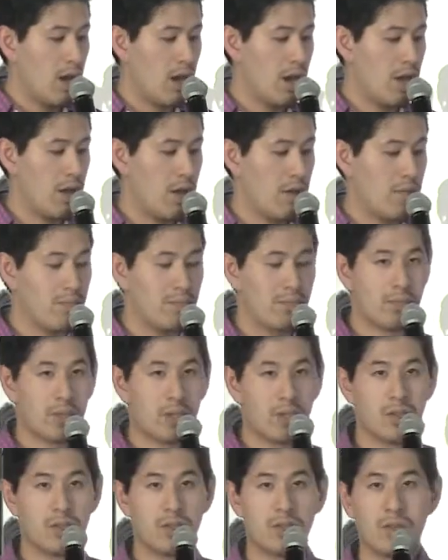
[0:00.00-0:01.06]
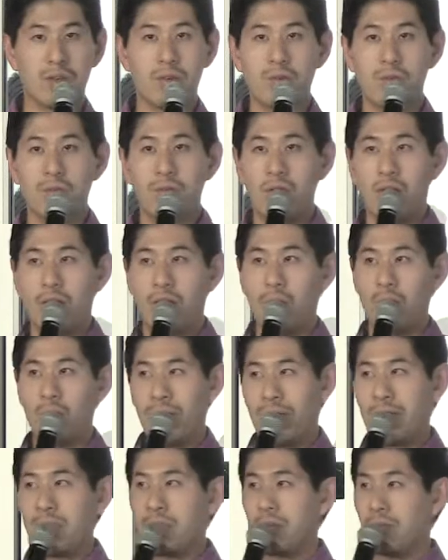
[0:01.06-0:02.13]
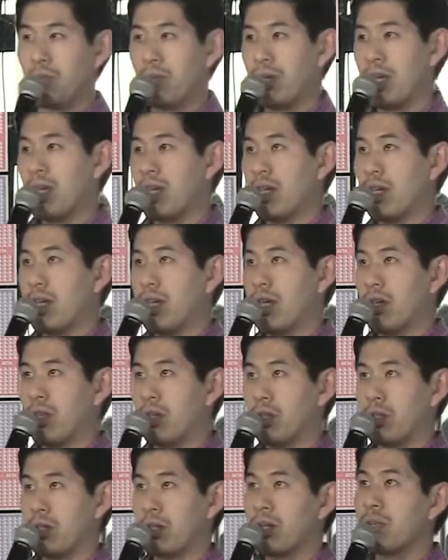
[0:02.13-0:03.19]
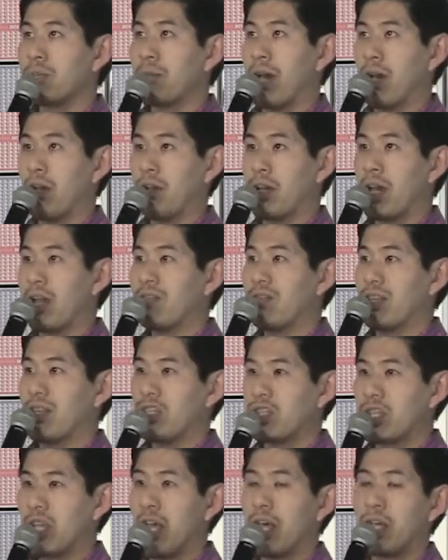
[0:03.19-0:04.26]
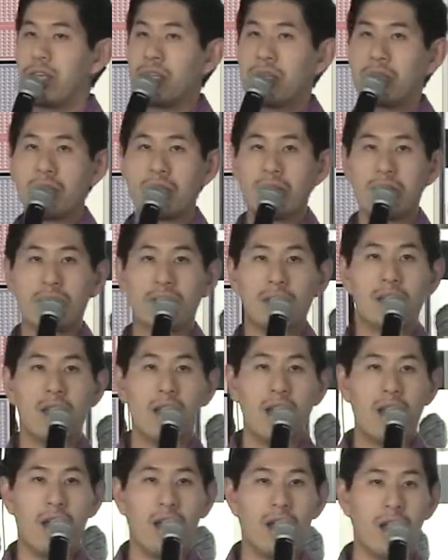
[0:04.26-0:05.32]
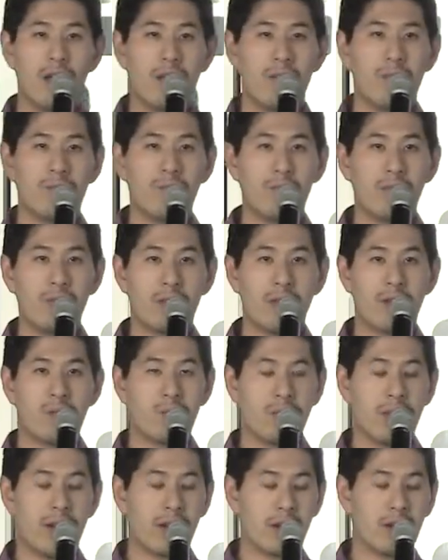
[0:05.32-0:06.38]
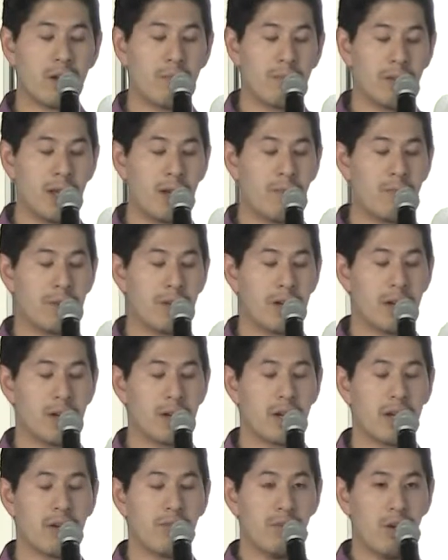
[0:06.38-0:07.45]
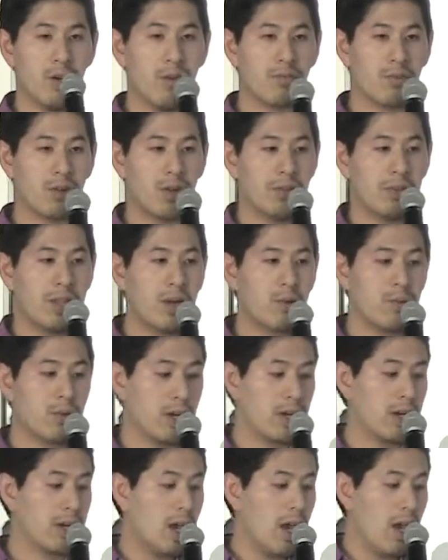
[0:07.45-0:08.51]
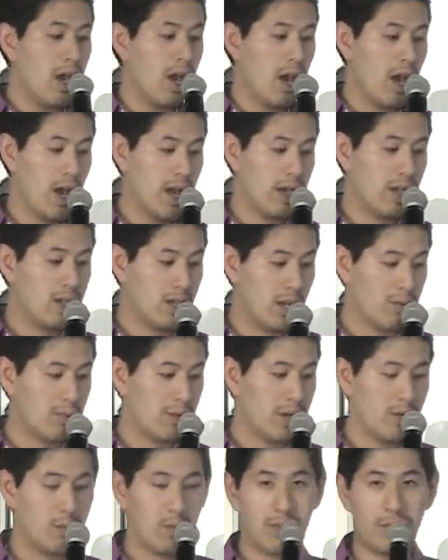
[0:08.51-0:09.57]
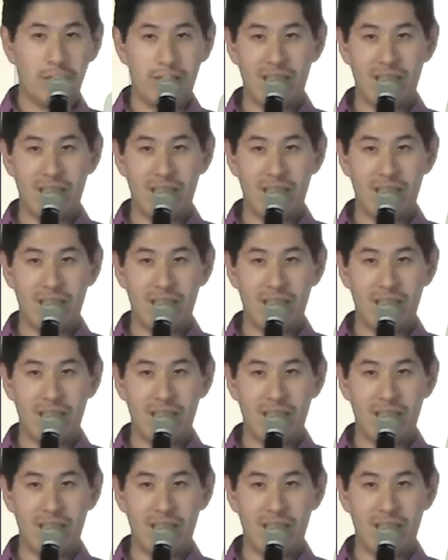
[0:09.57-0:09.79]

Um, so when we learn about kind of these challenges um, that are coming up in our kind of overall network, I collaborated with